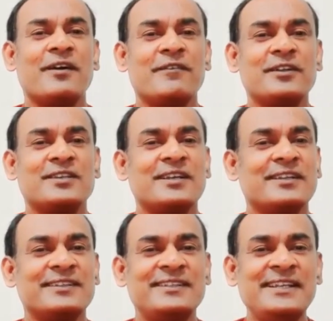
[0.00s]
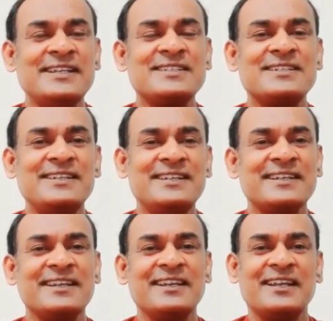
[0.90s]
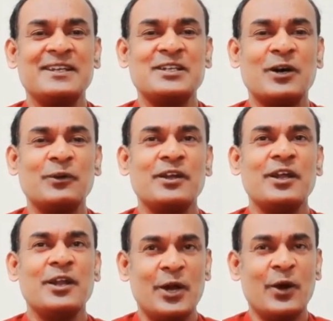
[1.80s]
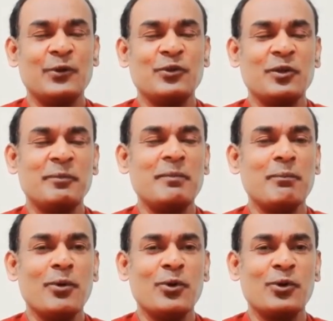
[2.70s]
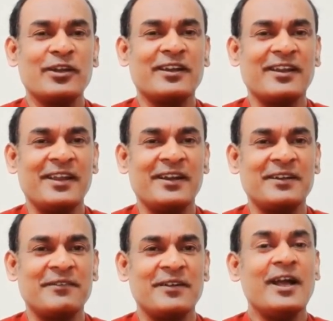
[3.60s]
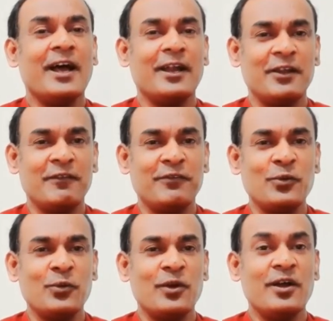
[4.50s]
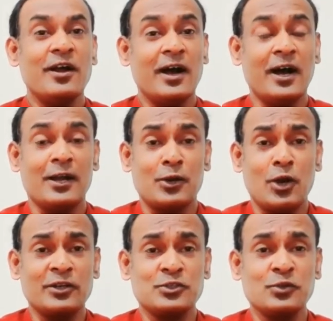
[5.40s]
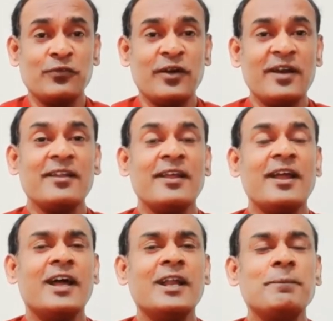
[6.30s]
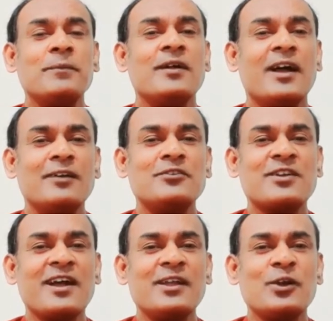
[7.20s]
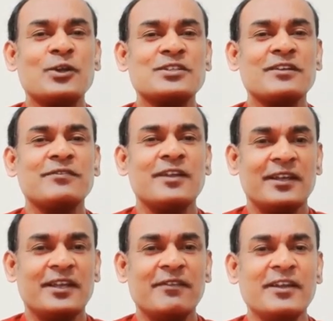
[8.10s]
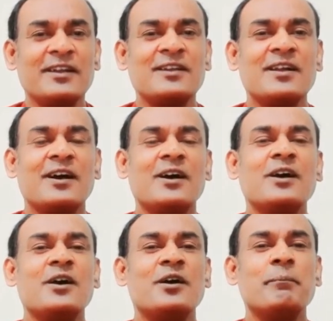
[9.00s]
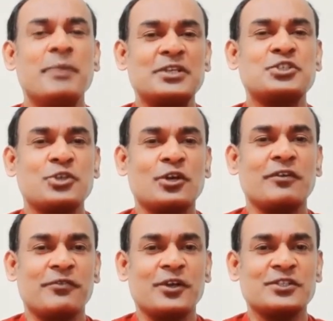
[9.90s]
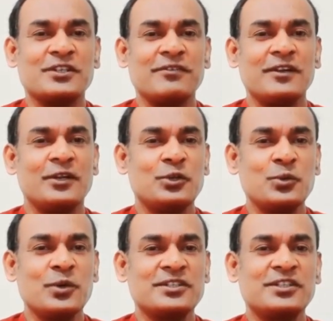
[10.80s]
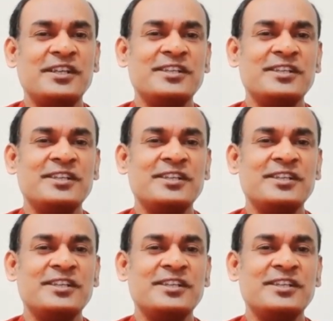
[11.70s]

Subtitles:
with these details laid down, now you'll be more creative. And if you are not so far, help and try yourself giving it a best shot of yourself towards this